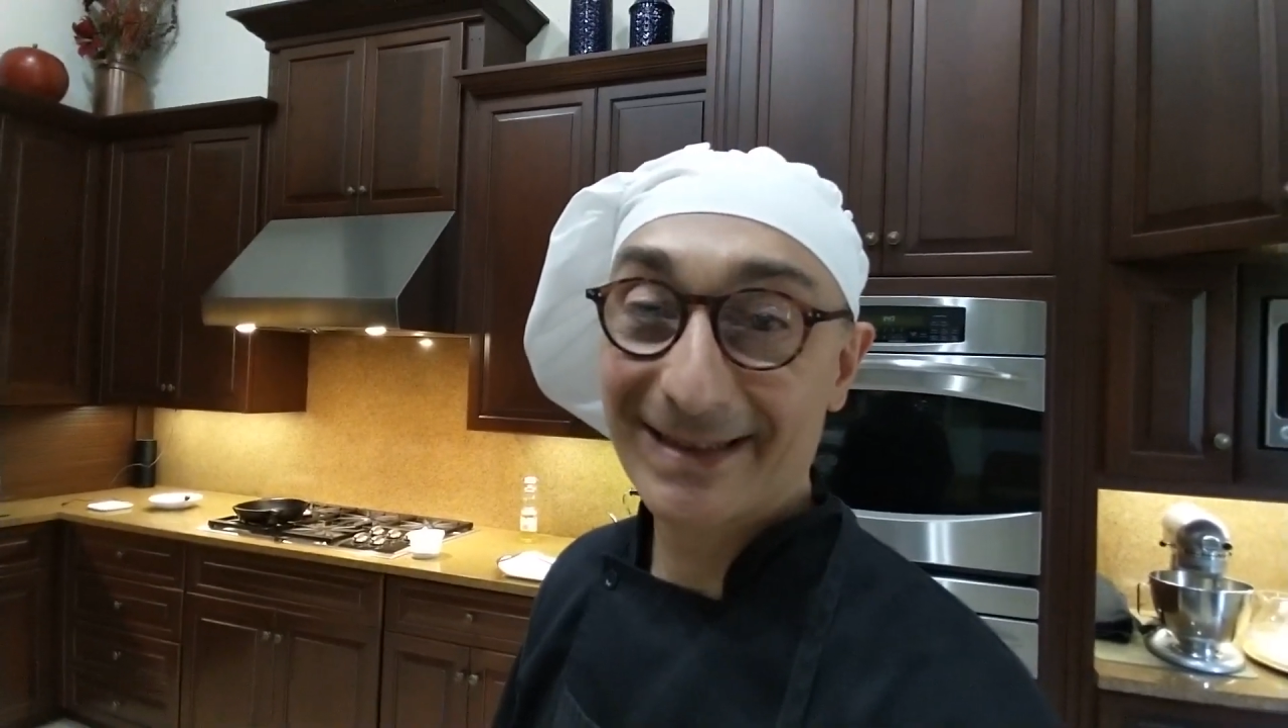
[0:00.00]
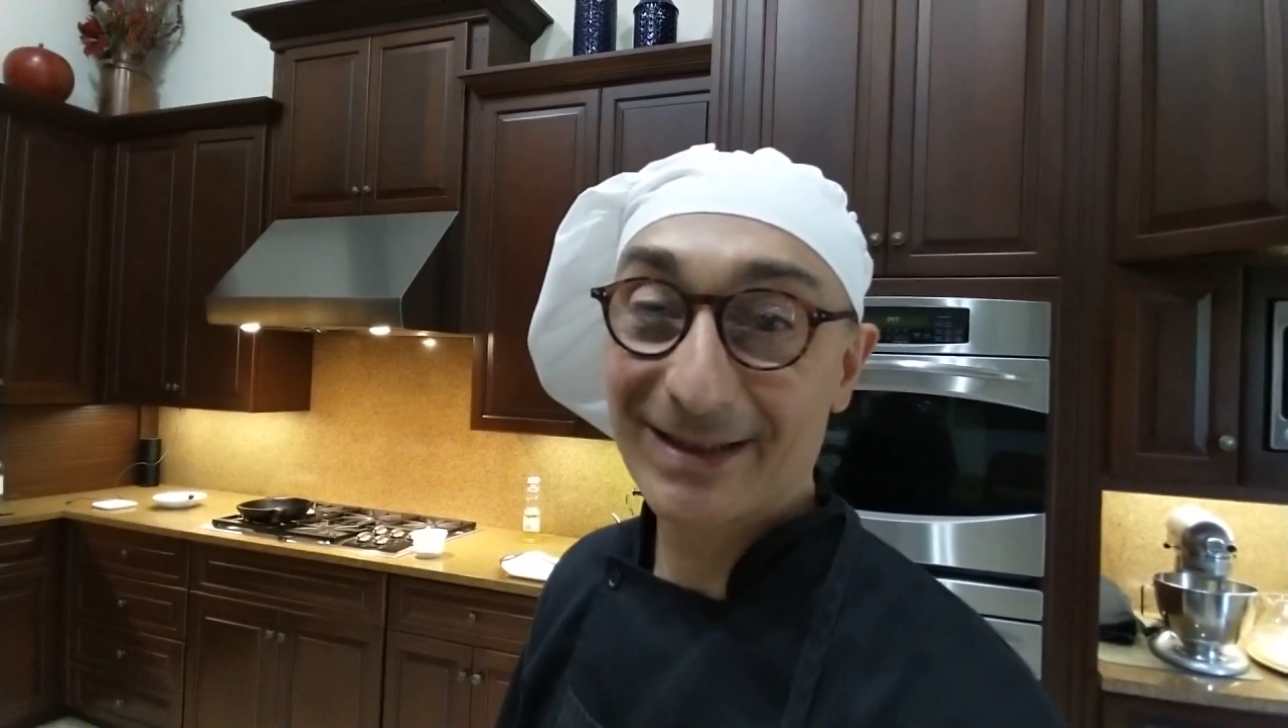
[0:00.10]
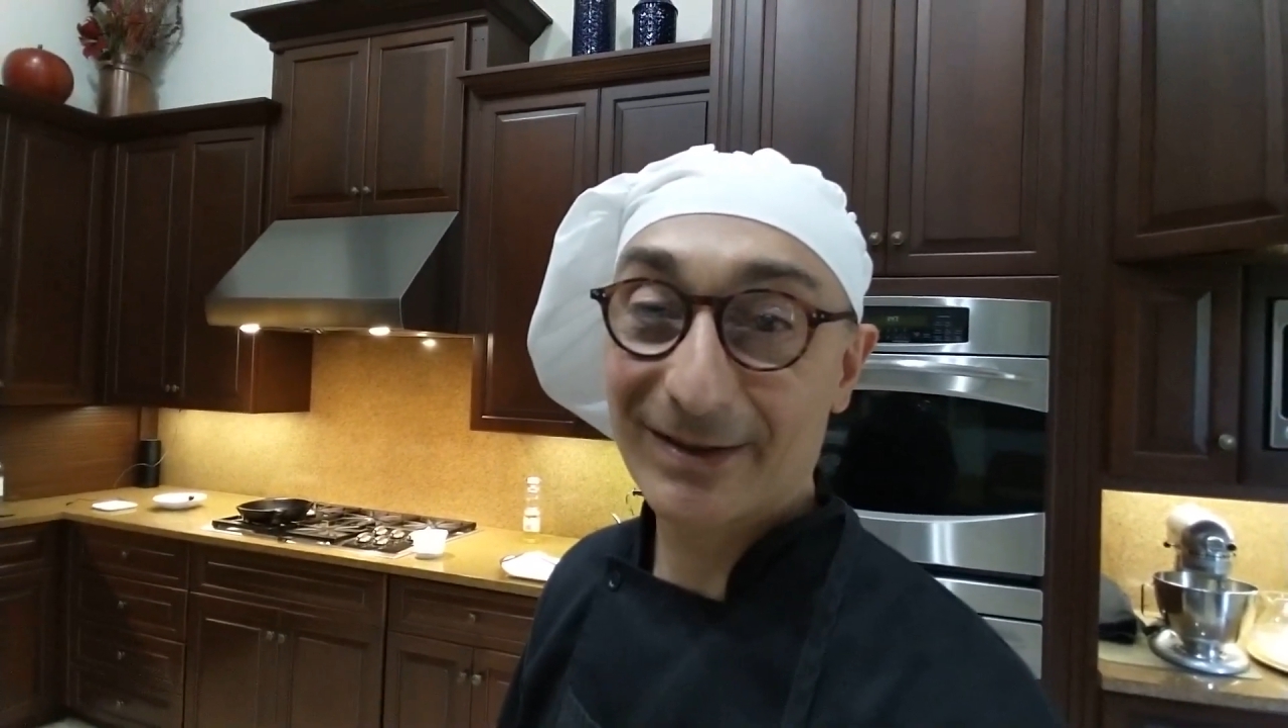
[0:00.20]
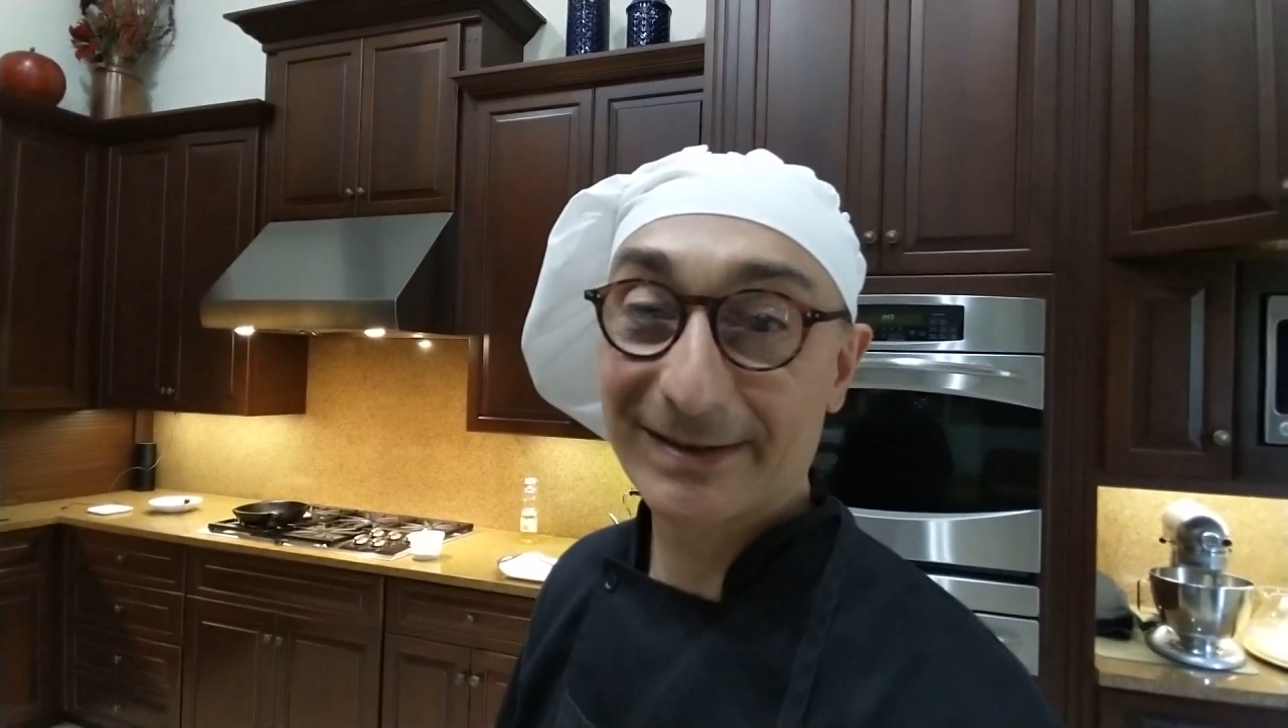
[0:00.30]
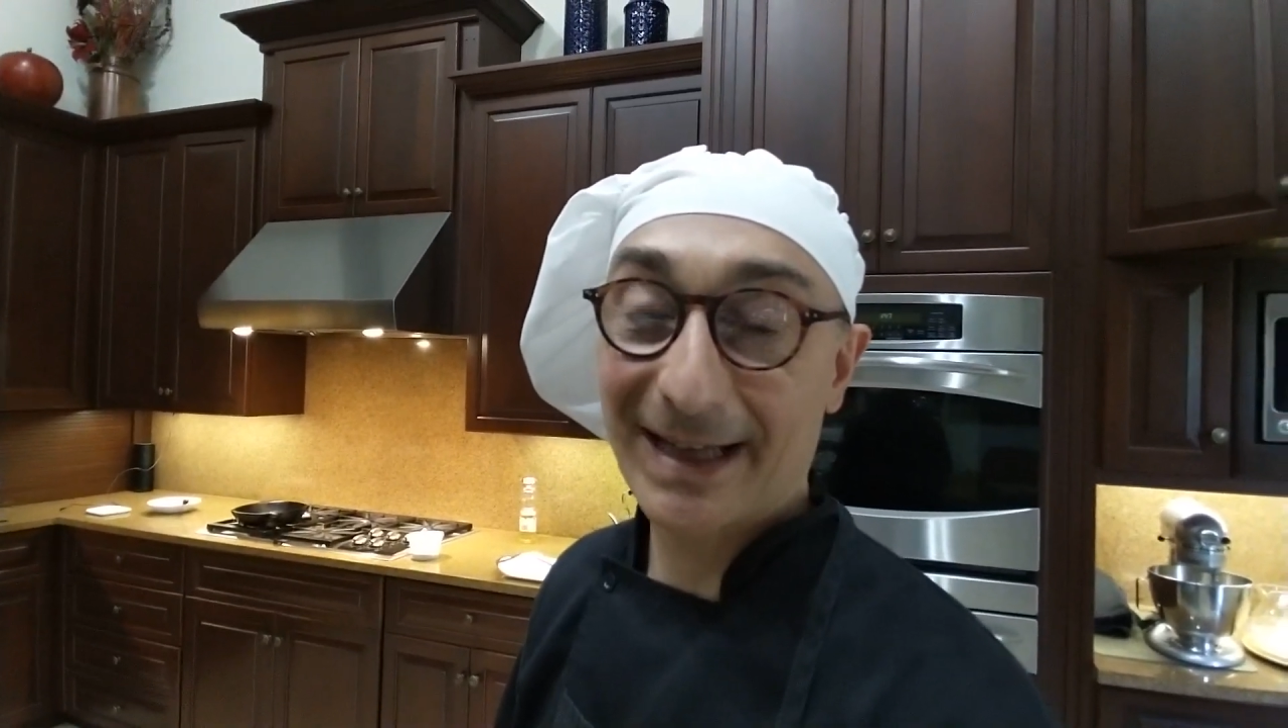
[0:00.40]

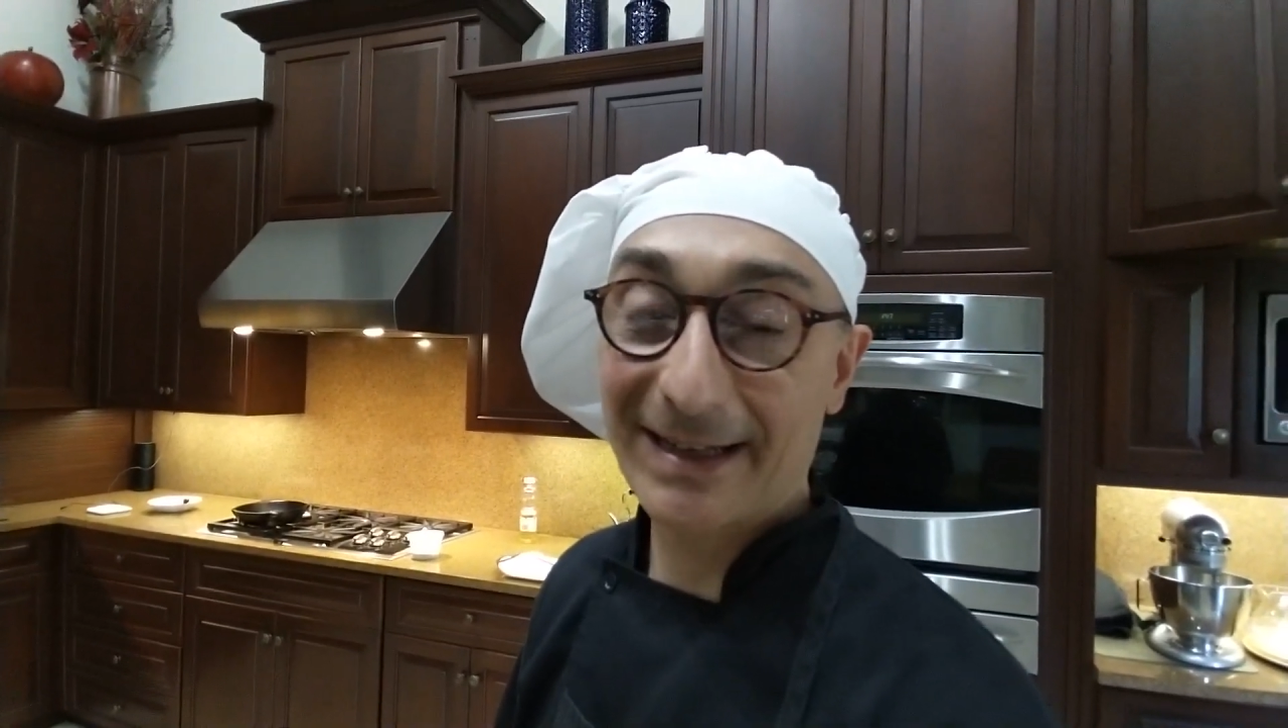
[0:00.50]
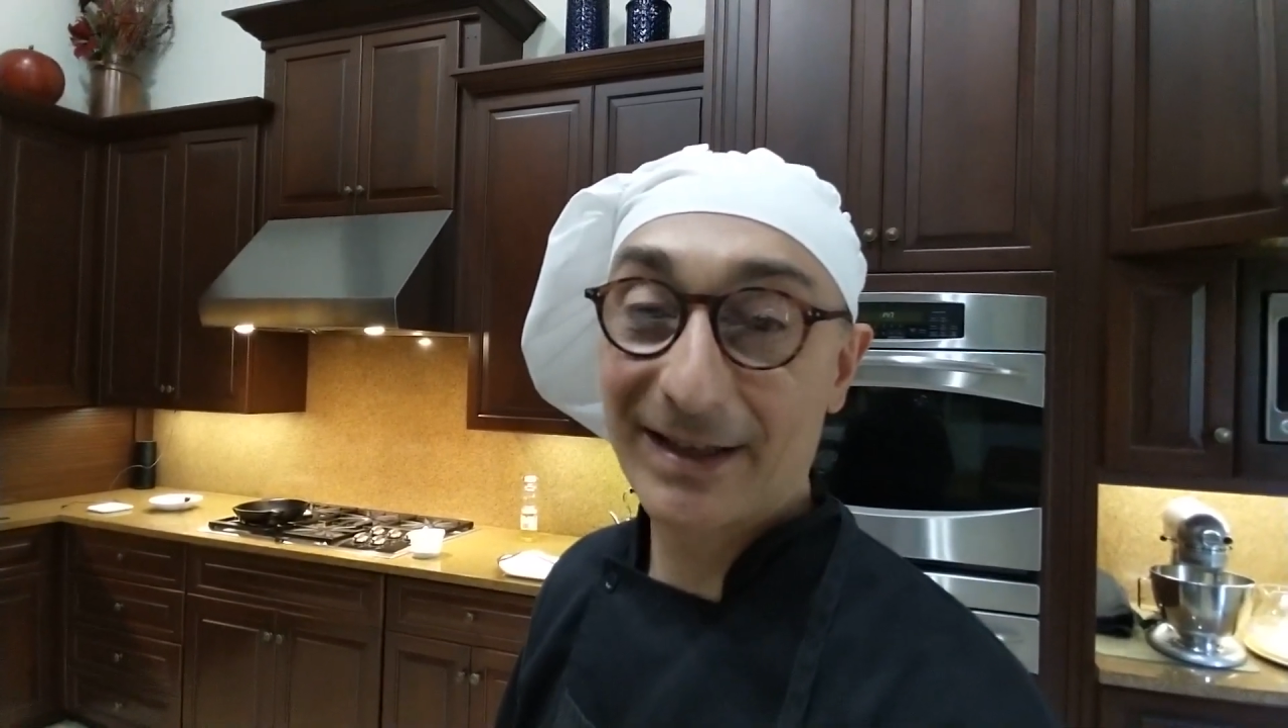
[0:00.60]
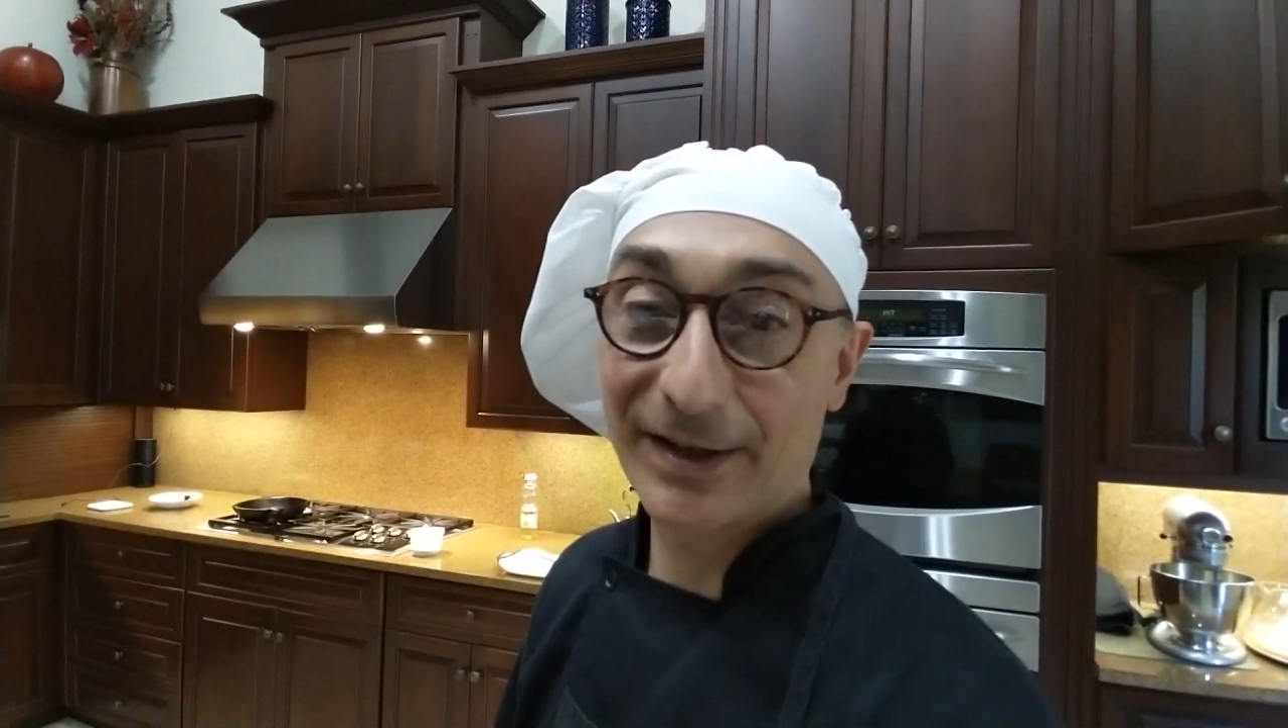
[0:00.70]
So thank